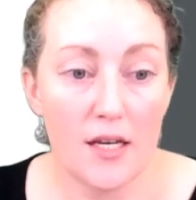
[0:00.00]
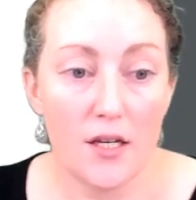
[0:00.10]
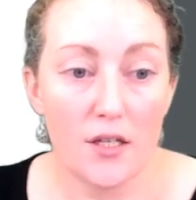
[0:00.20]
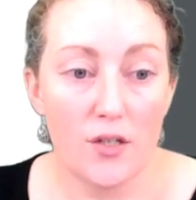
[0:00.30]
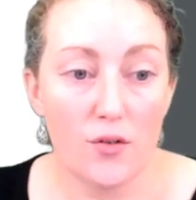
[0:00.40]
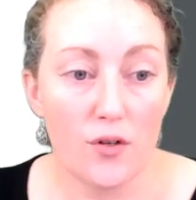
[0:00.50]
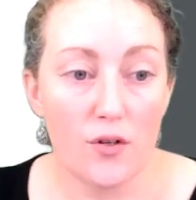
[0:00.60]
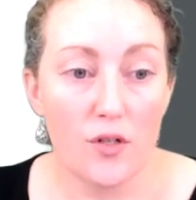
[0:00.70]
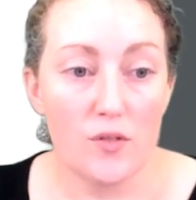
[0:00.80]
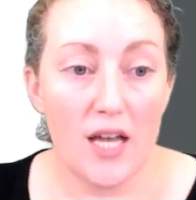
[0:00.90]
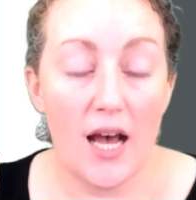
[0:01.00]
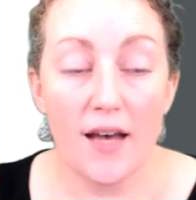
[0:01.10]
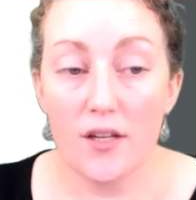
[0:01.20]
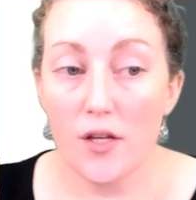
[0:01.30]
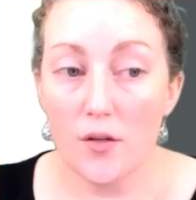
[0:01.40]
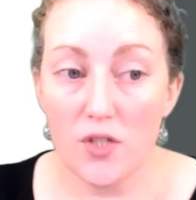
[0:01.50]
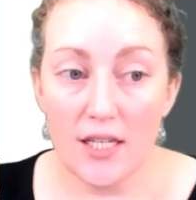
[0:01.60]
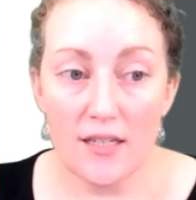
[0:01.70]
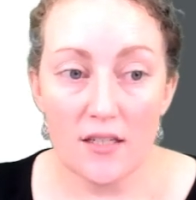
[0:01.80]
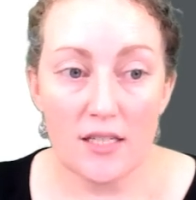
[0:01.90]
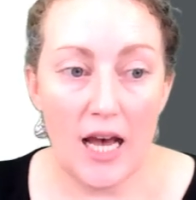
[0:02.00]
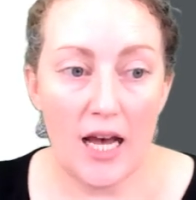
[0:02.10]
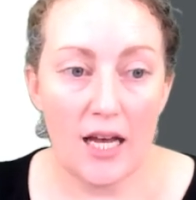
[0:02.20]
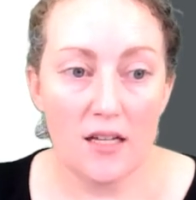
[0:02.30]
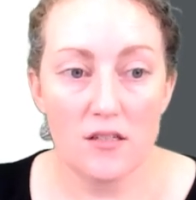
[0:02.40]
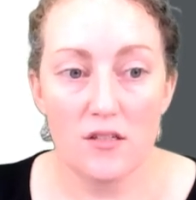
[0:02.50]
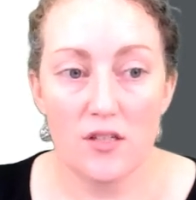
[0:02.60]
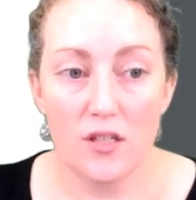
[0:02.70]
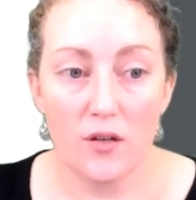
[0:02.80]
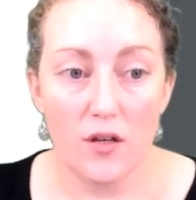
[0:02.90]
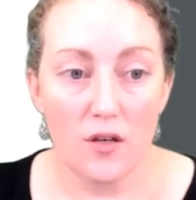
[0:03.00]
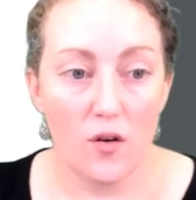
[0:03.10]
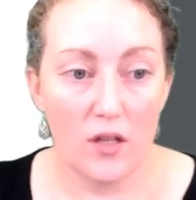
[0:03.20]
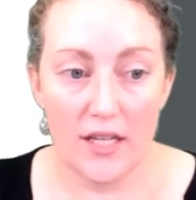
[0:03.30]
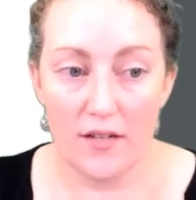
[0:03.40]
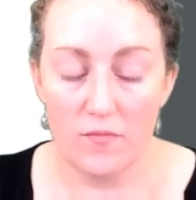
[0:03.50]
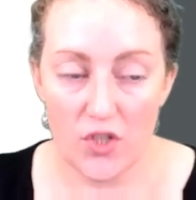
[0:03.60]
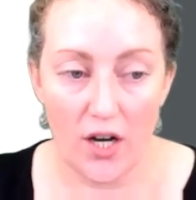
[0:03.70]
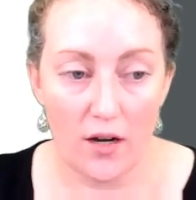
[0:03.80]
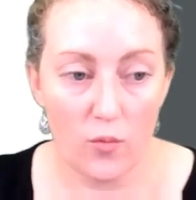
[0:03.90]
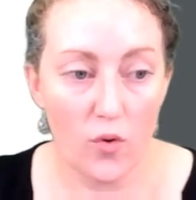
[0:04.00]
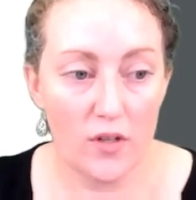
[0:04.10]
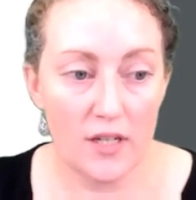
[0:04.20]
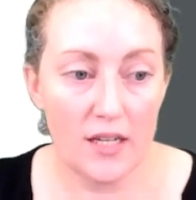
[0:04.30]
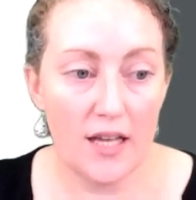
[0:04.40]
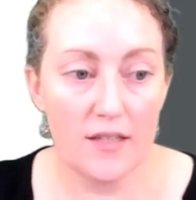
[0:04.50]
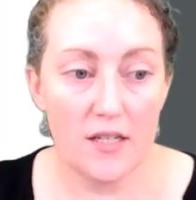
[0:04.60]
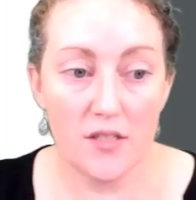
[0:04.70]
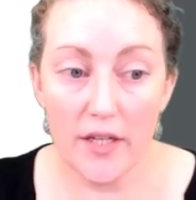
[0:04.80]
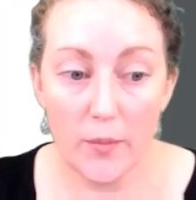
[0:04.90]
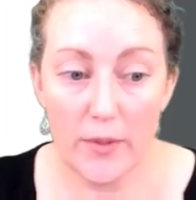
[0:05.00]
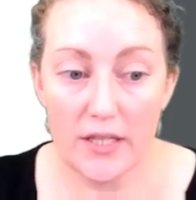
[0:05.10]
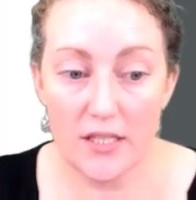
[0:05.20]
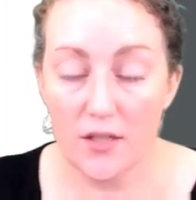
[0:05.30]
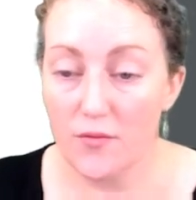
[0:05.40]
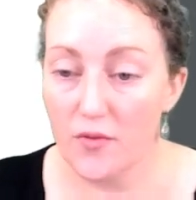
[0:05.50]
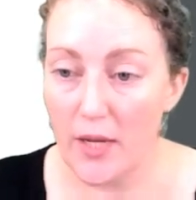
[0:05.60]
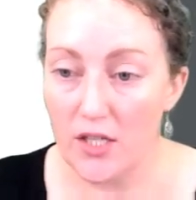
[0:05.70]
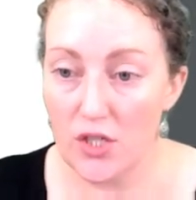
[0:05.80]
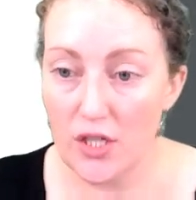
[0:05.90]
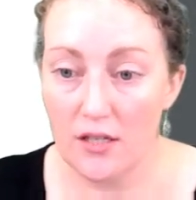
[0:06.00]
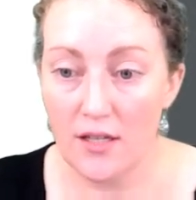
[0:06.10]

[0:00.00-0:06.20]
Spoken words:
You're going to add a new sheet, and you can call that chart 1 and then type in this information